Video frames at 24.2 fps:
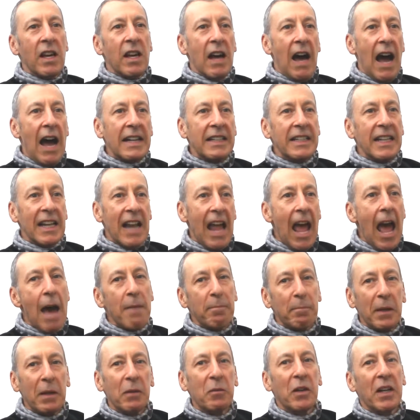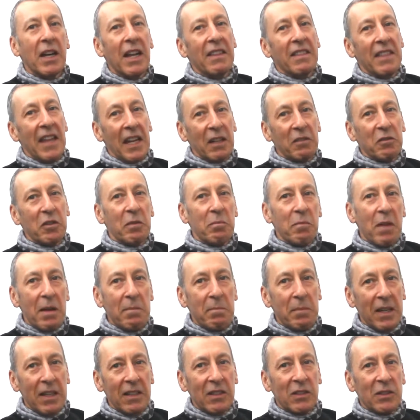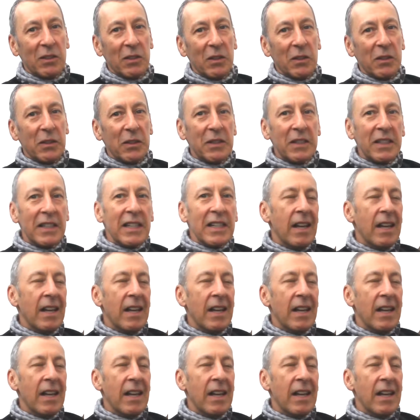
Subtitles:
I get happy when I think with my pencil.